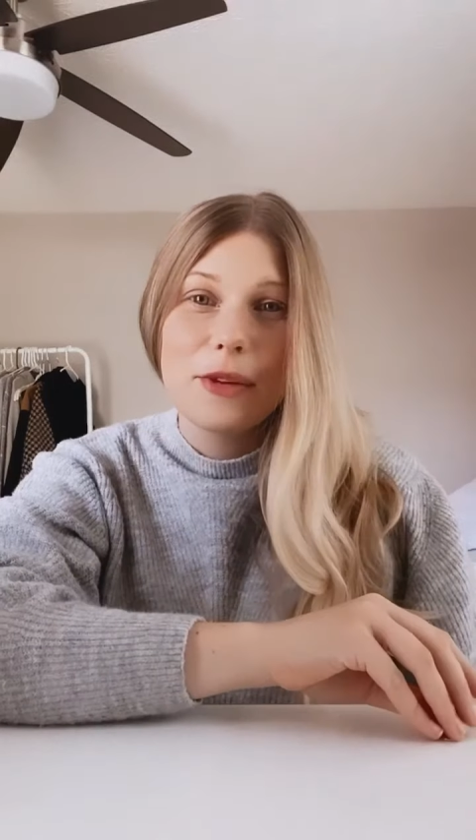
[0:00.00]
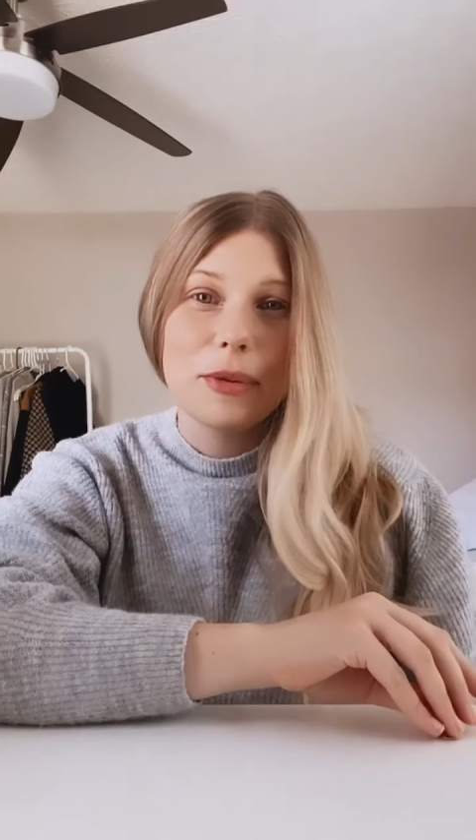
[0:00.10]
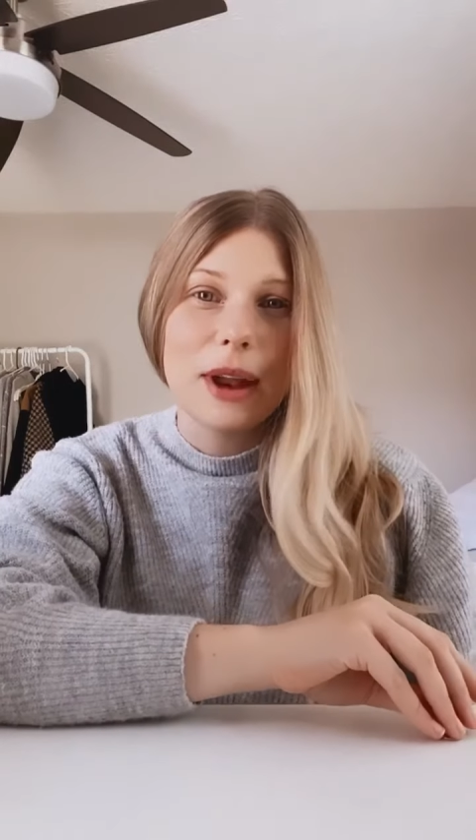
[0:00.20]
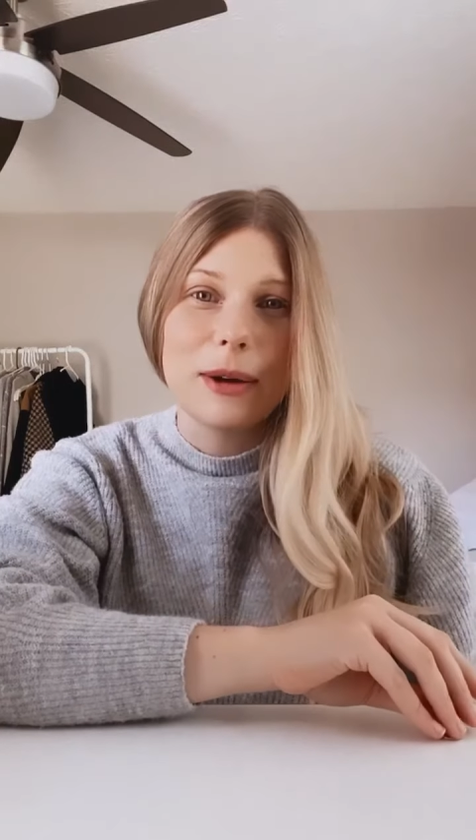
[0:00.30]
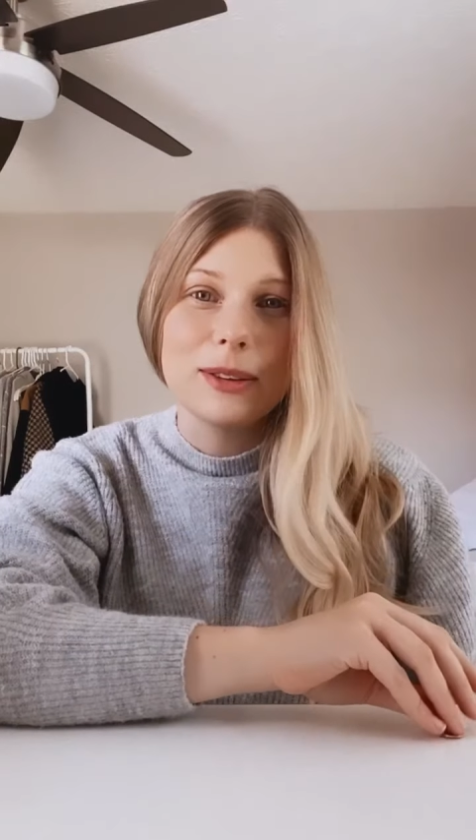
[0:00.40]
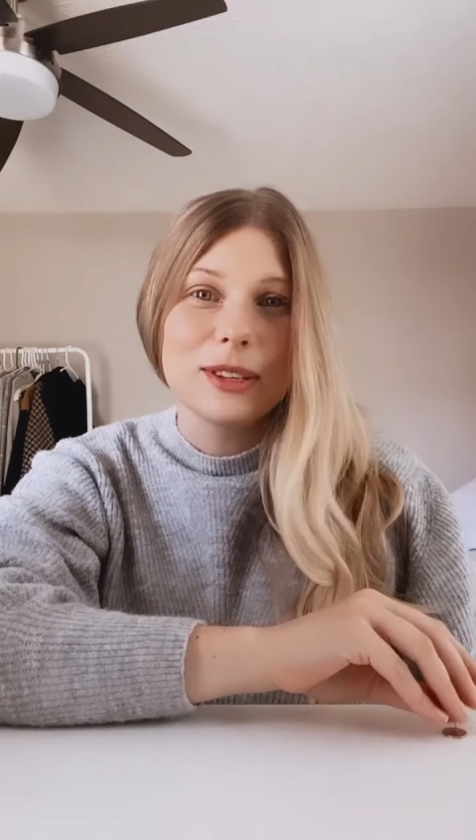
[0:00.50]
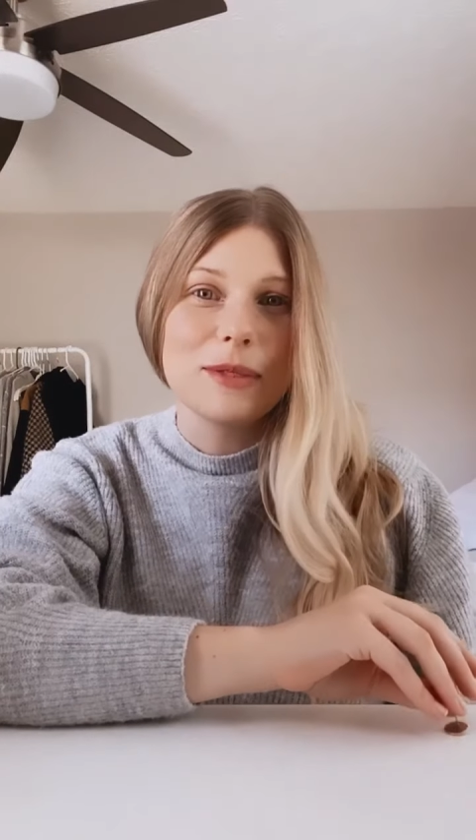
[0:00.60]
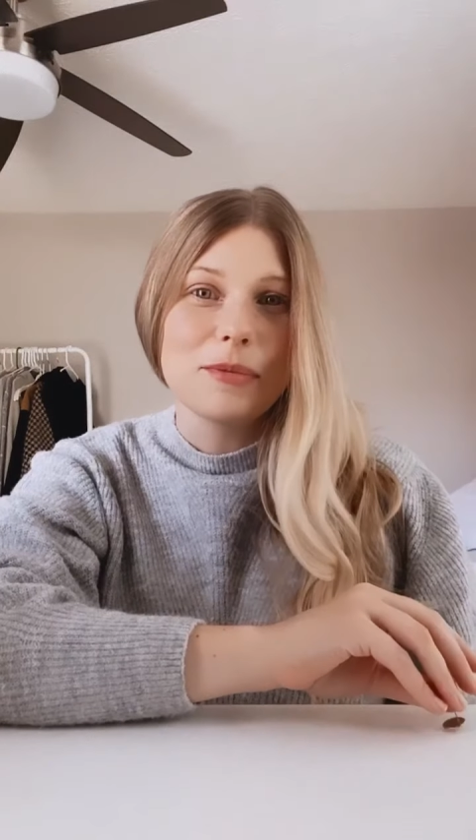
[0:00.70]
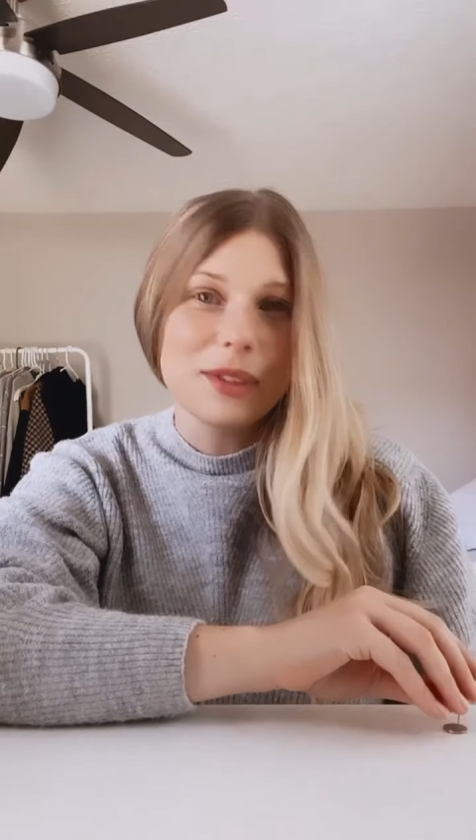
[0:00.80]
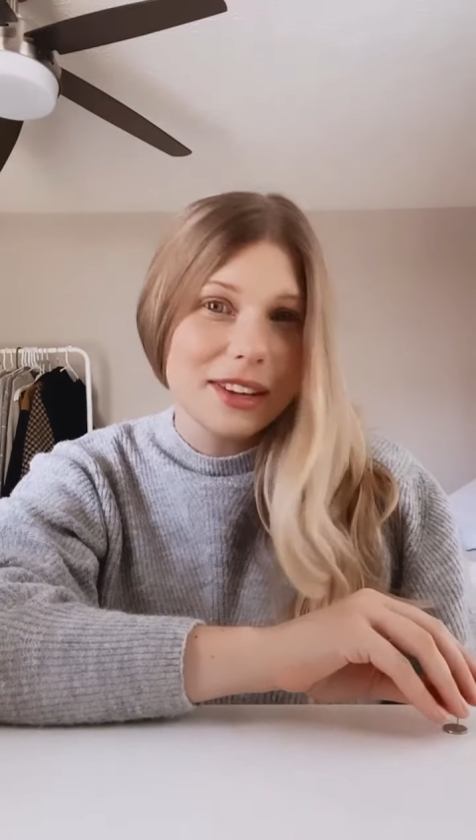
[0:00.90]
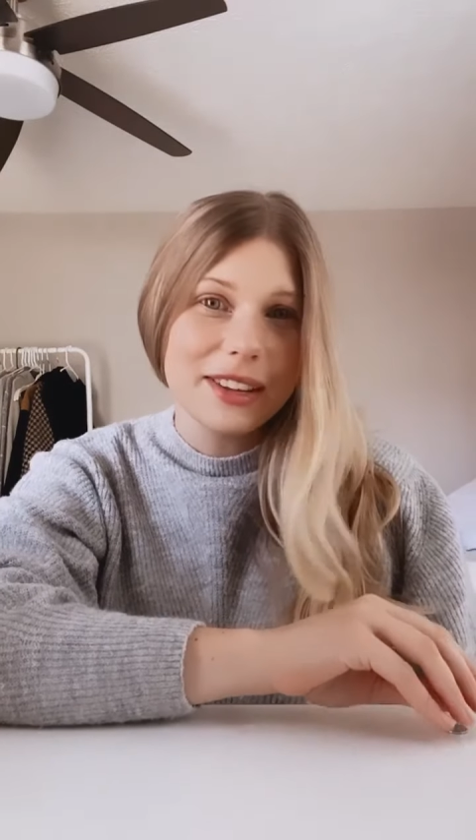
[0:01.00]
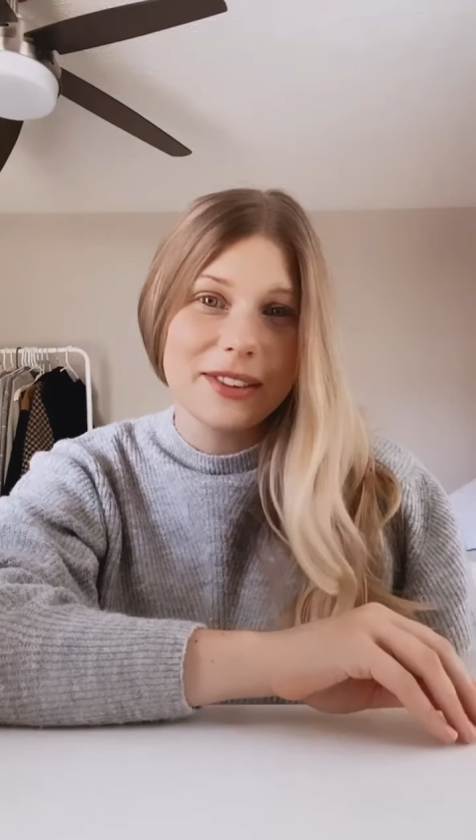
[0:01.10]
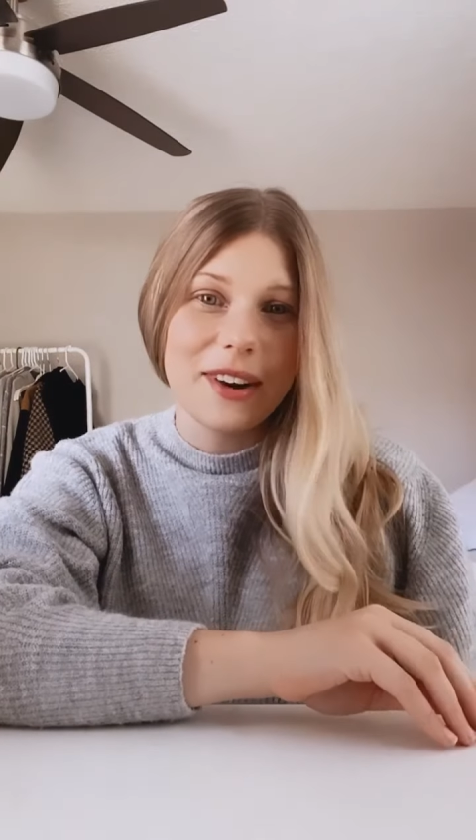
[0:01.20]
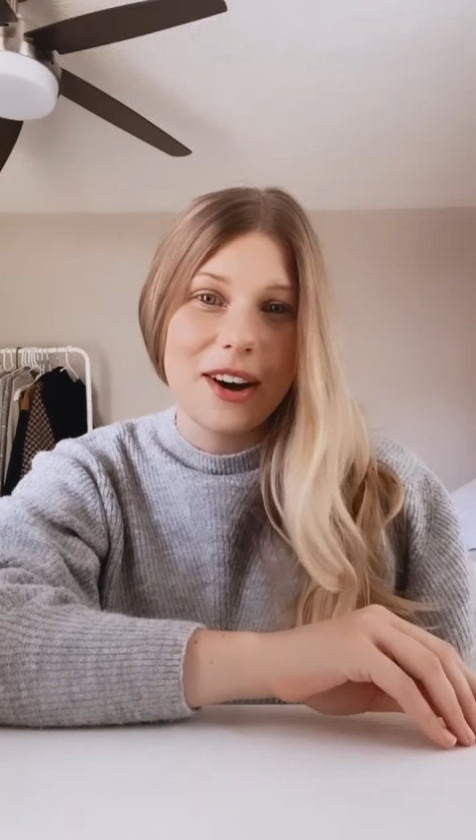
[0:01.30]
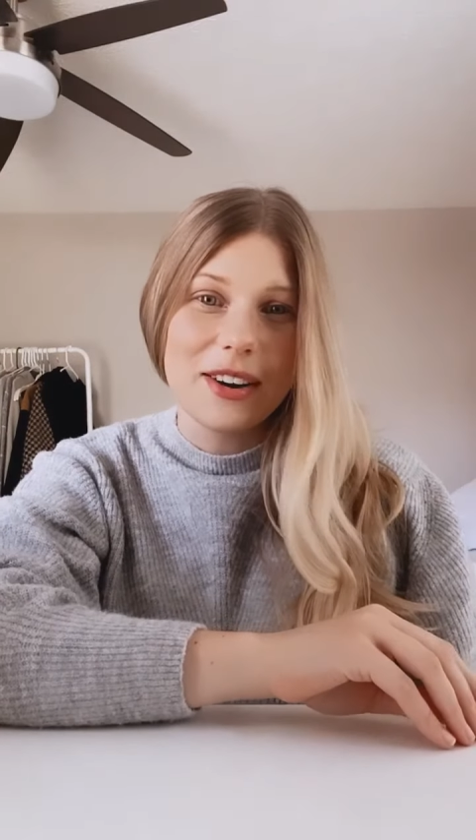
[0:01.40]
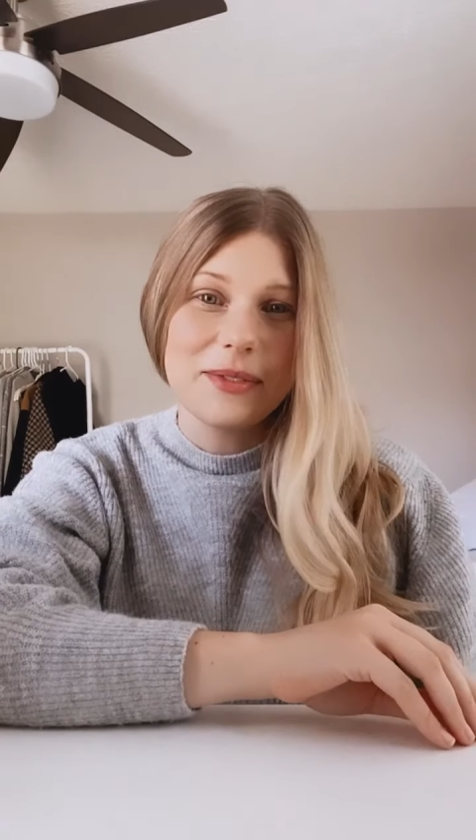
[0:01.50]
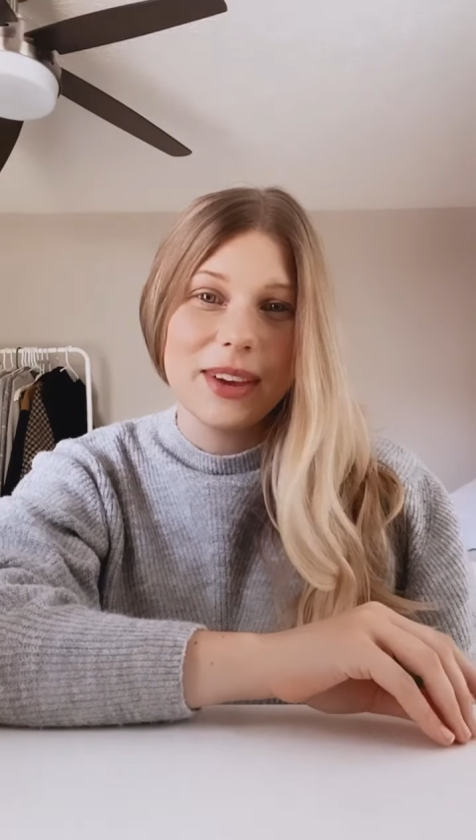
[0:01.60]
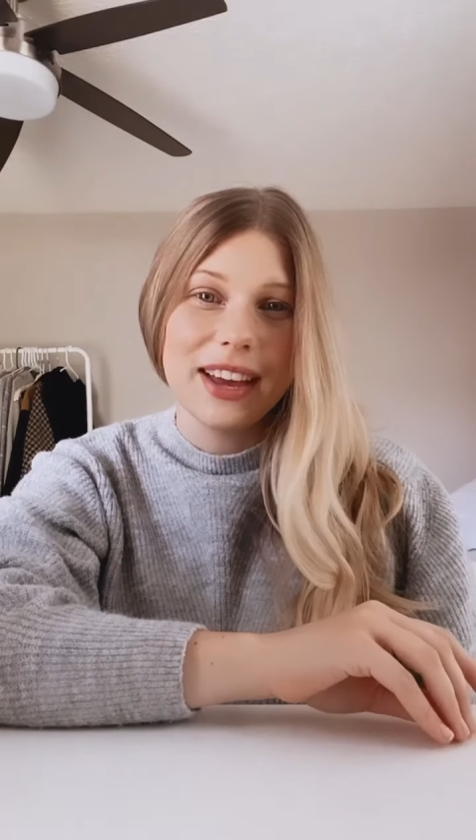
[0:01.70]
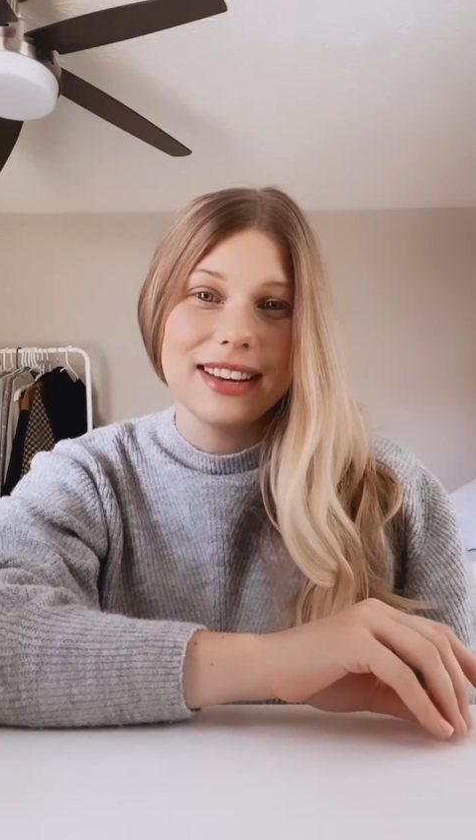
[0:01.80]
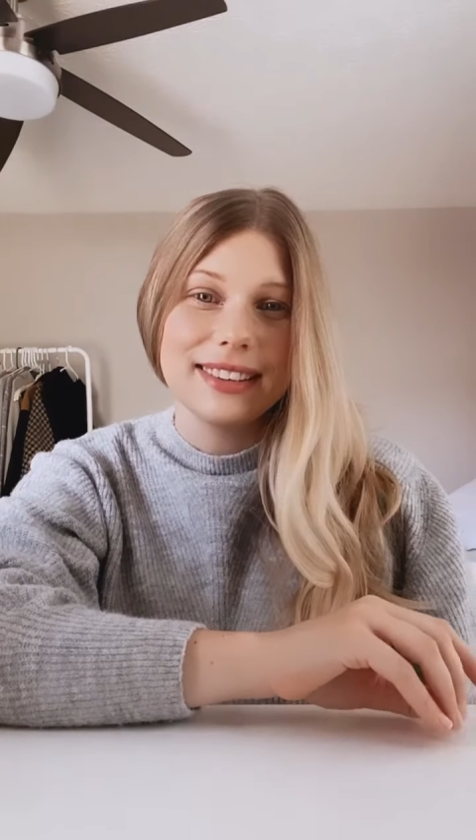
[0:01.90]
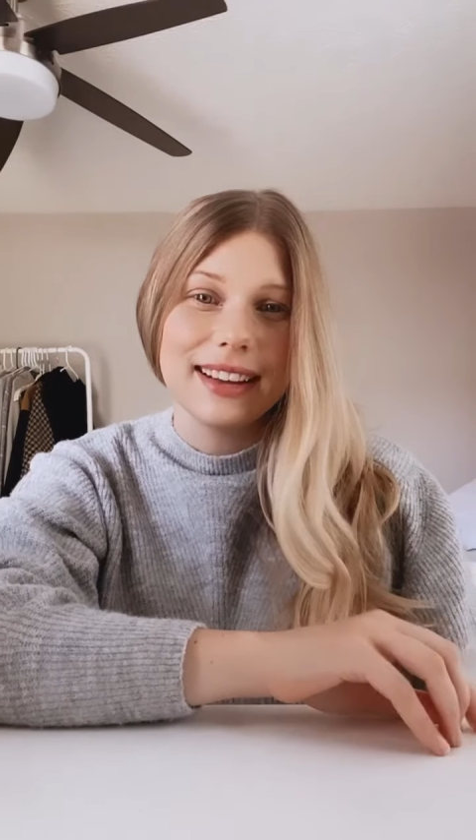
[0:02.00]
But I was completely wrong because